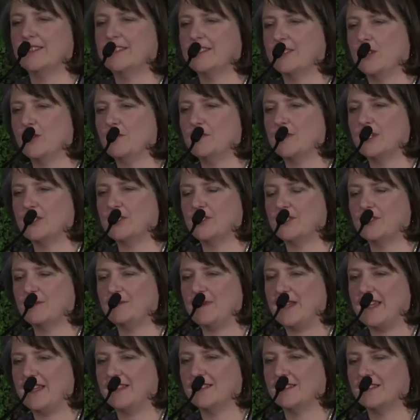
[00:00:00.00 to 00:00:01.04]
So much
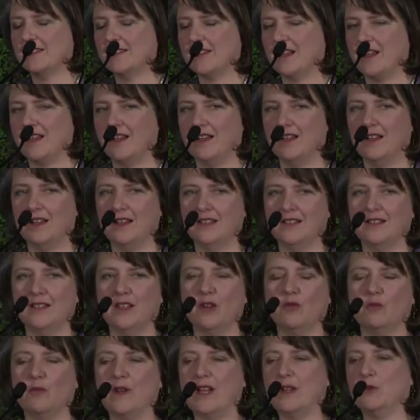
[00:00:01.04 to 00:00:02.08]
depends
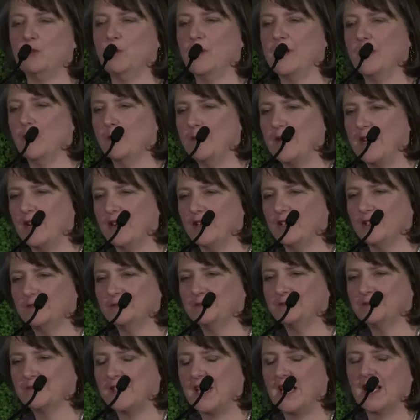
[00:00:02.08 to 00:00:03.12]
on a red wheelbarrow